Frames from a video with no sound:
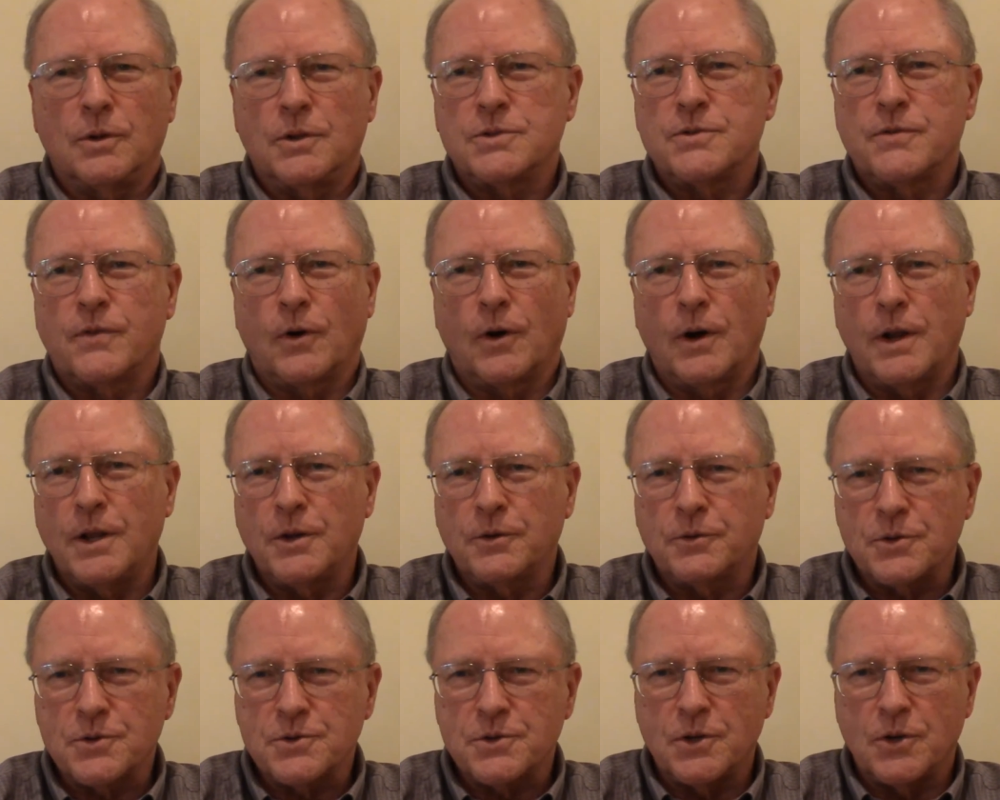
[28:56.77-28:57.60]
It's very
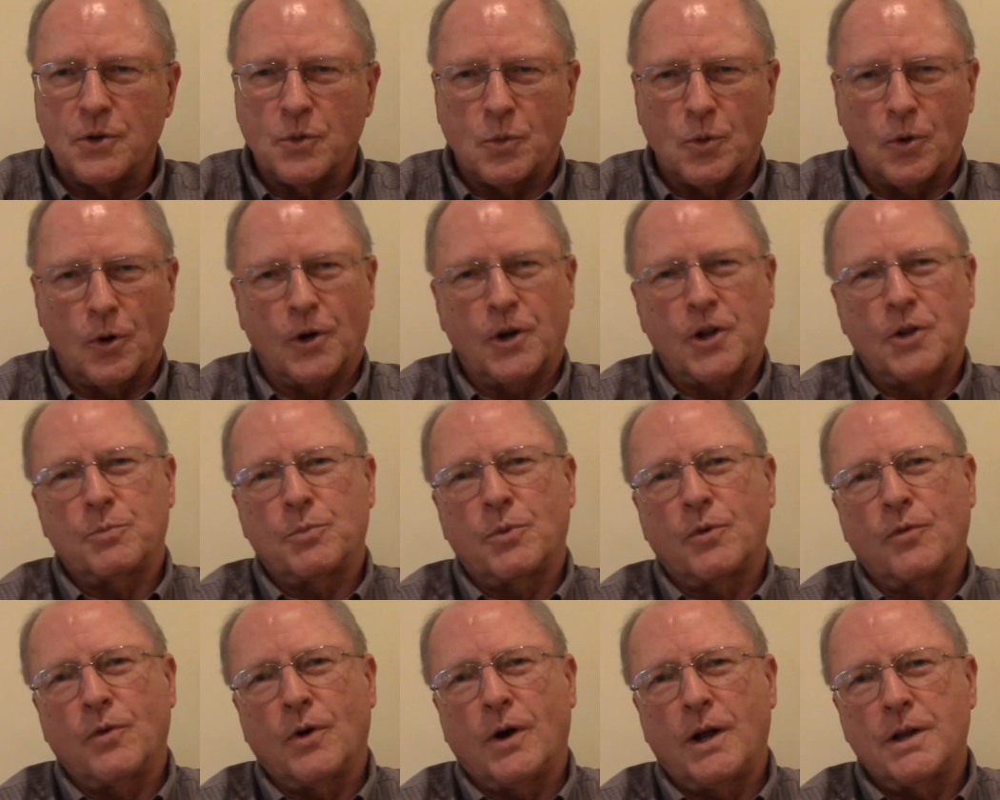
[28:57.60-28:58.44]
interesting work. It
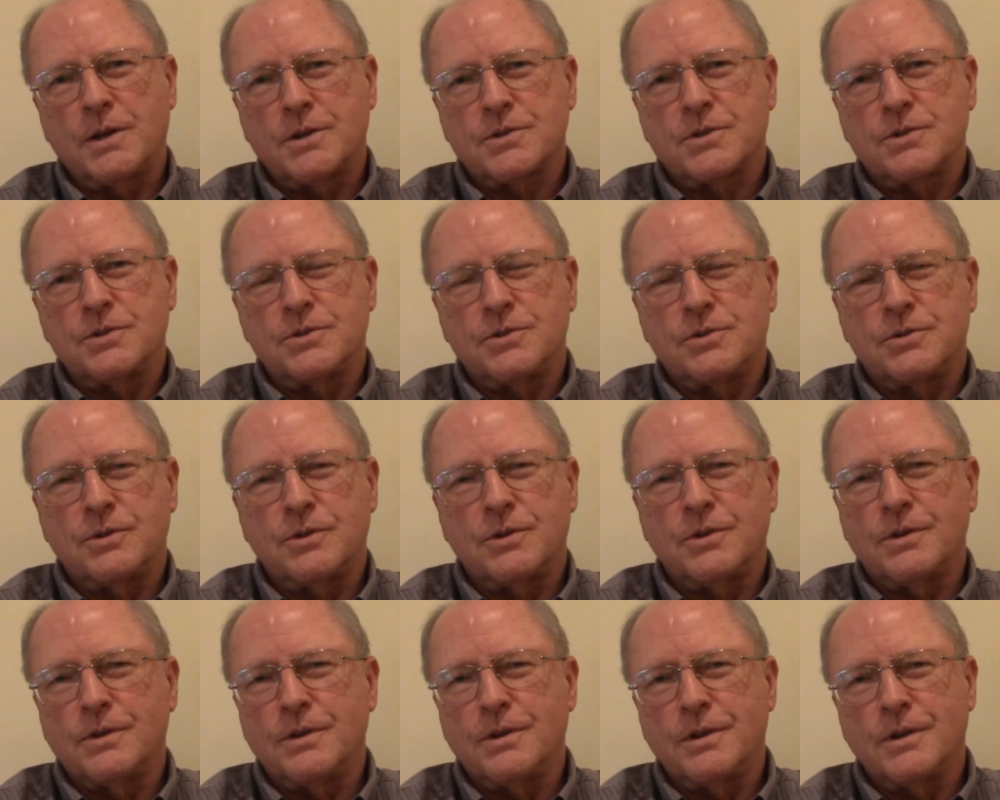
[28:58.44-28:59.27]
provides
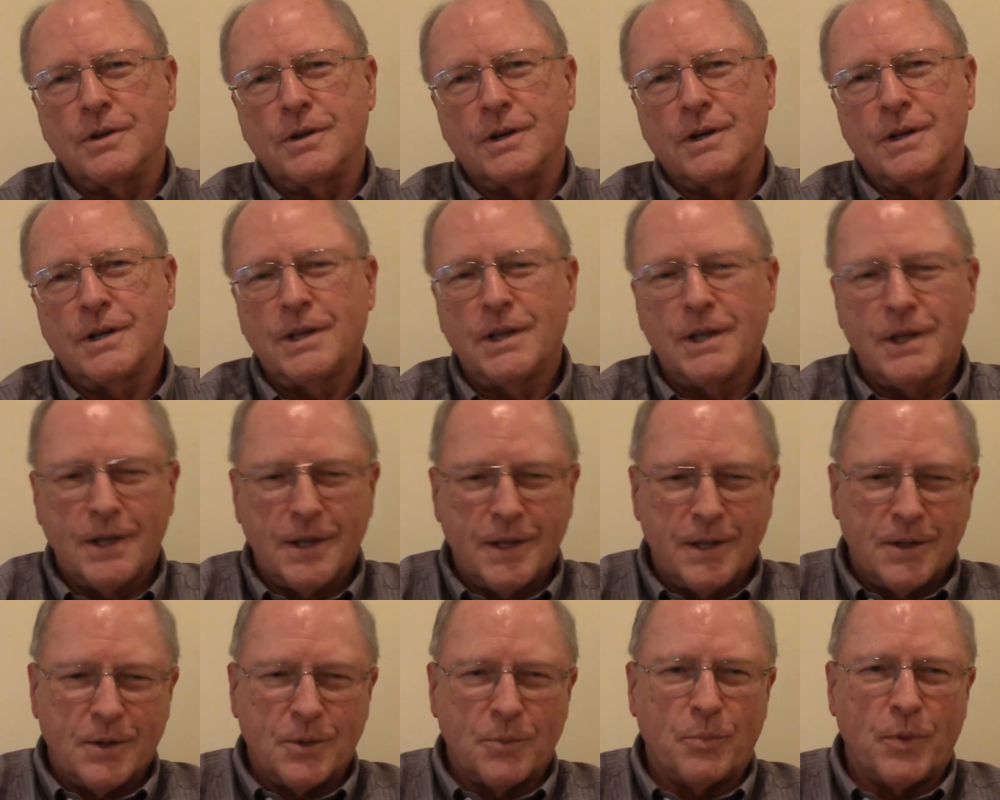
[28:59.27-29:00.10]
the
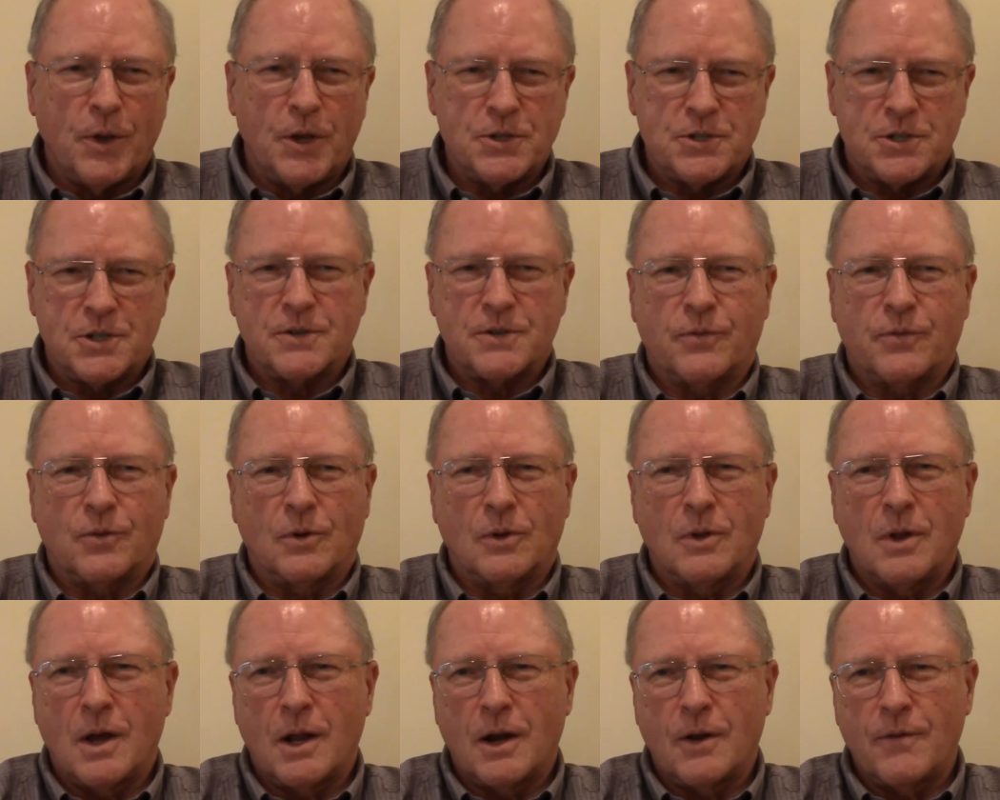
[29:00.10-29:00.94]
basis a
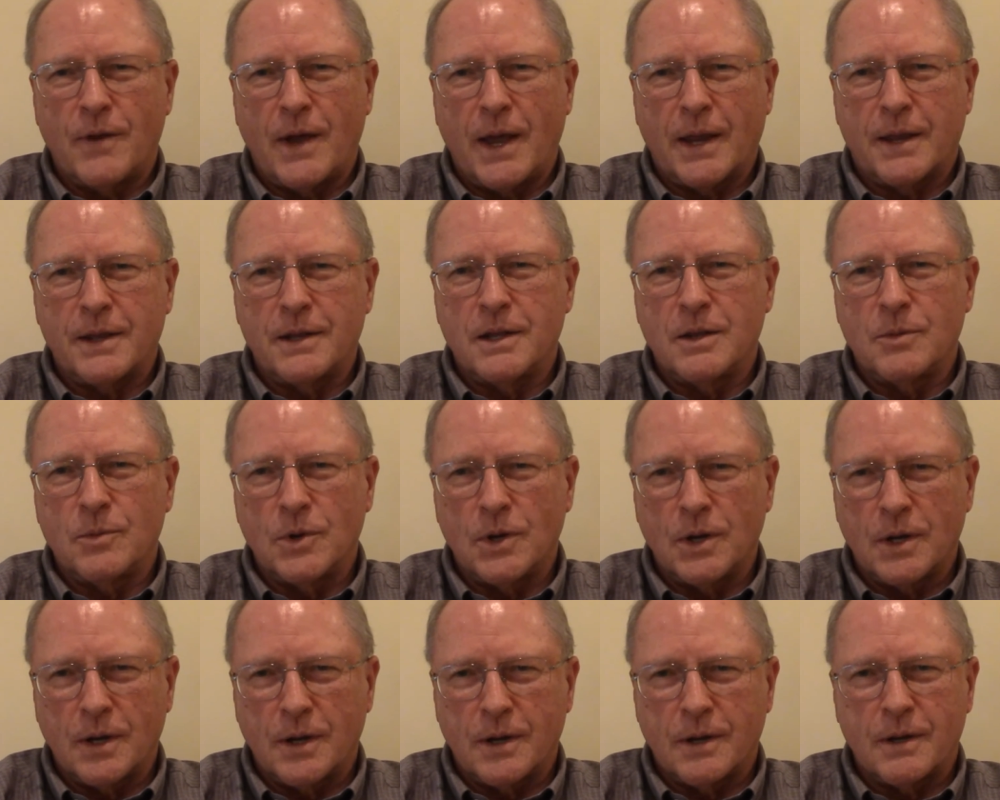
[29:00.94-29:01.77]
lot of
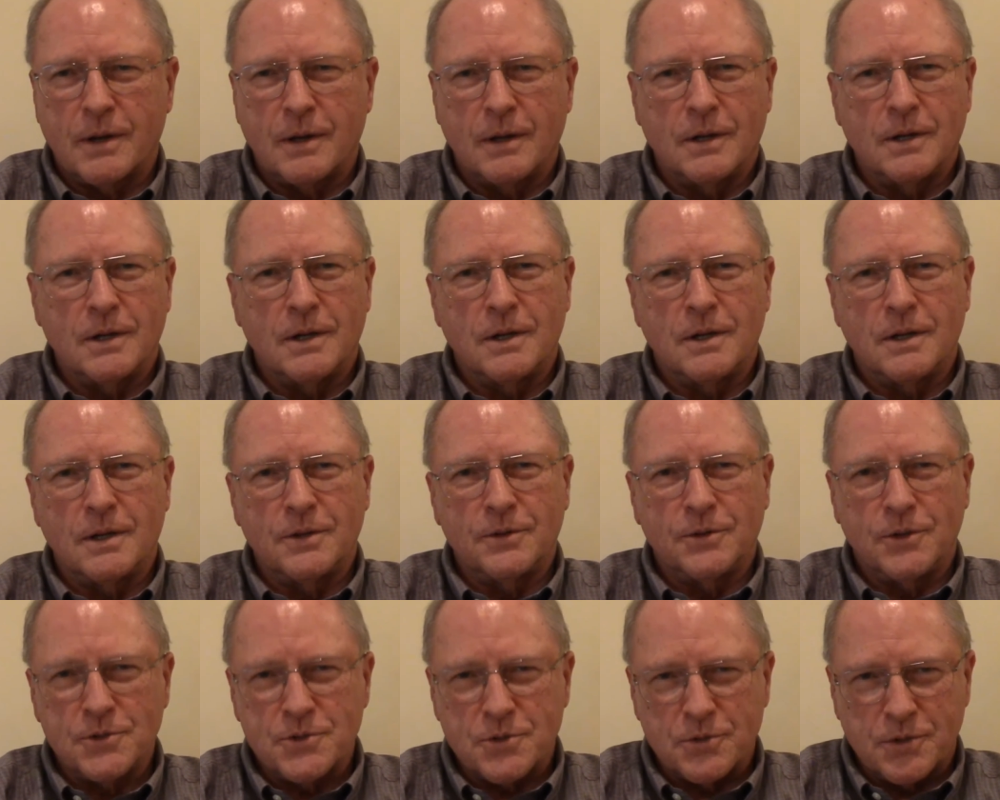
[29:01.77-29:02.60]
academic
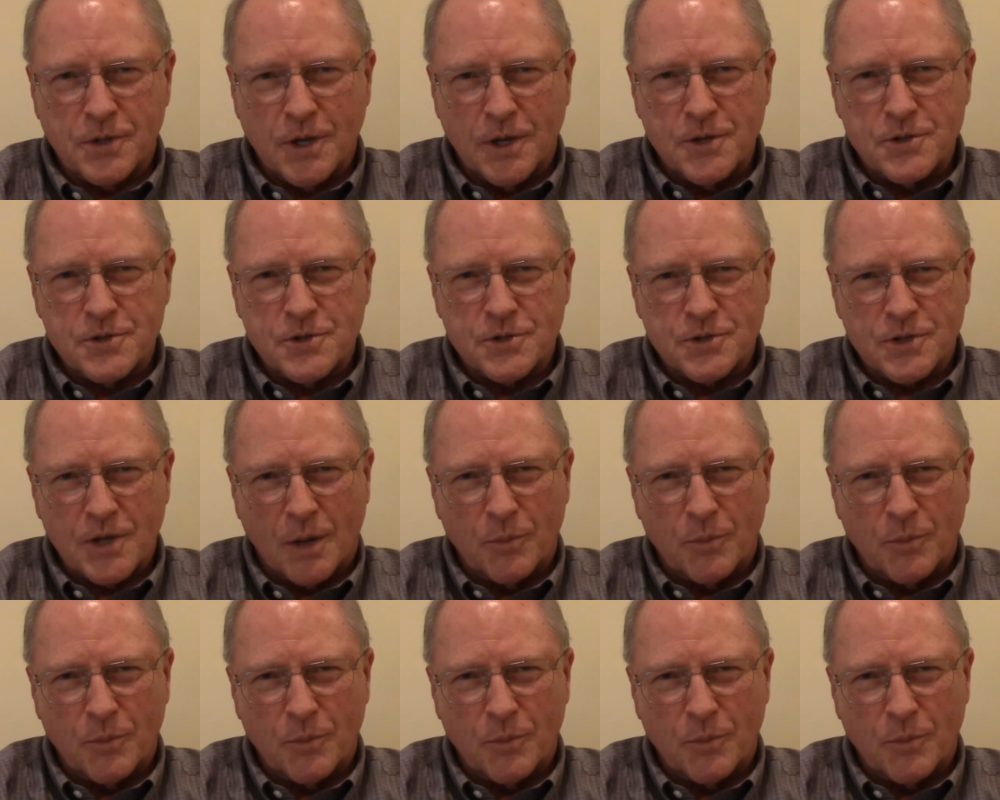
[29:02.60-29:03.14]
dissertations.